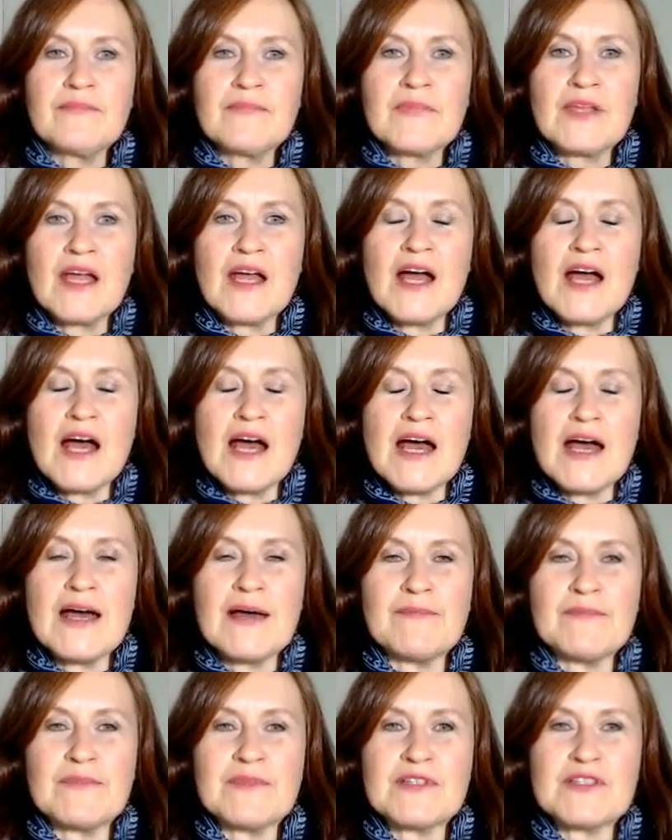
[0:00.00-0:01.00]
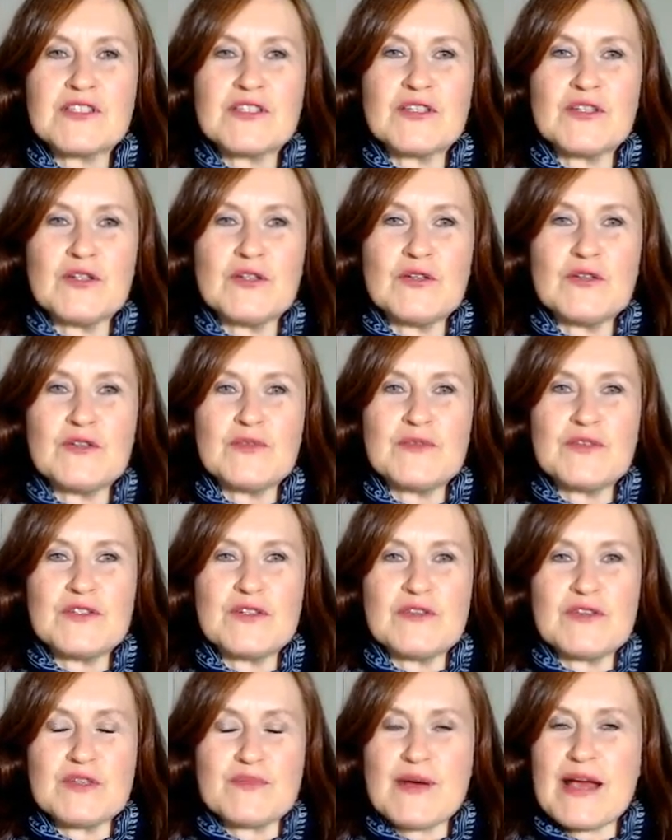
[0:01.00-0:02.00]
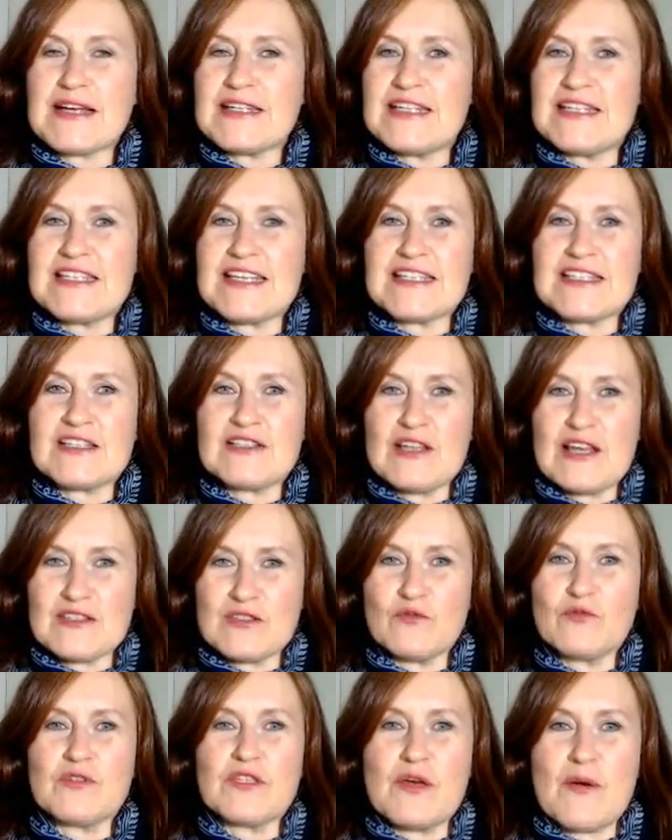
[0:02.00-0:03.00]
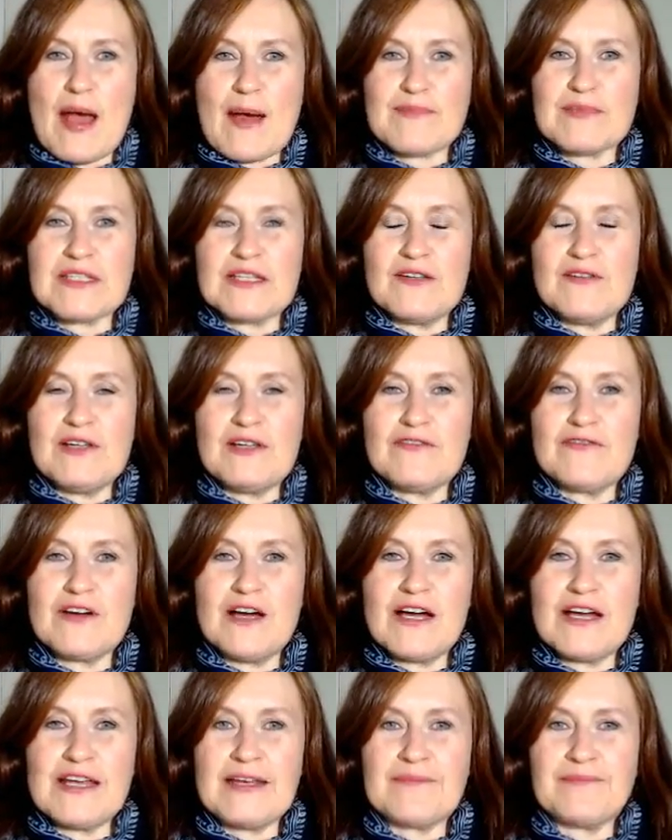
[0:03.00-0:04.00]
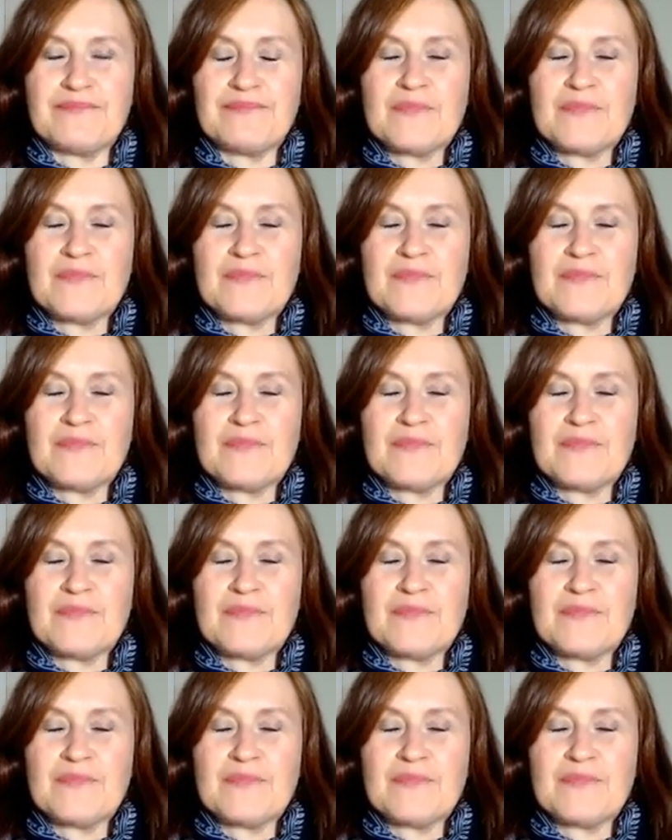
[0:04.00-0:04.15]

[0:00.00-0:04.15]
to do this practice, that's also absolutely fine.